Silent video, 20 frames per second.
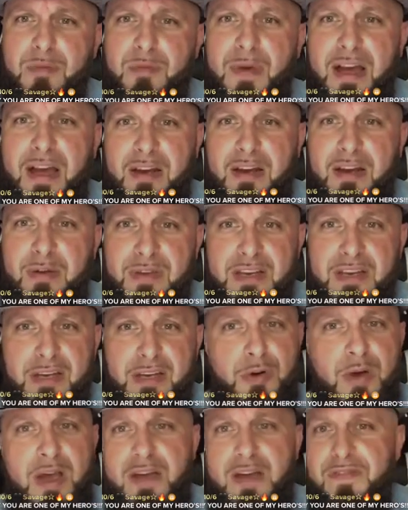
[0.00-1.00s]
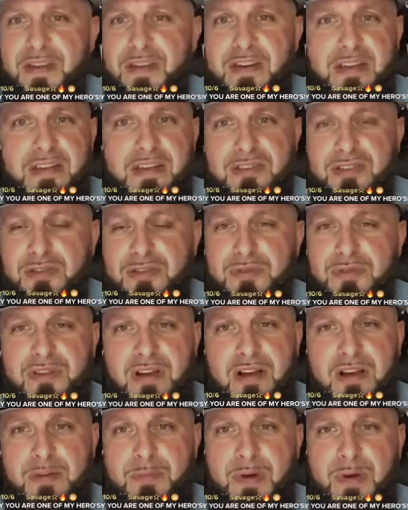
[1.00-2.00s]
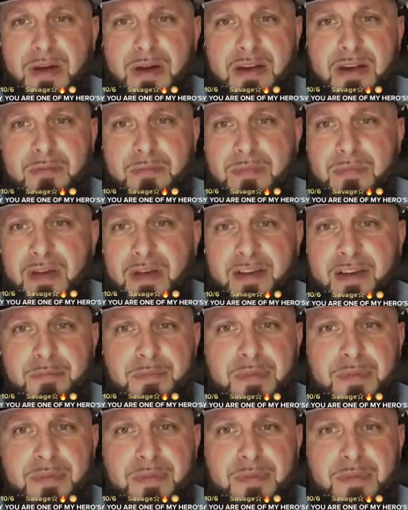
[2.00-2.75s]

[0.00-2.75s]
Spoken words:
them, and you have any issue talk about them. I've been in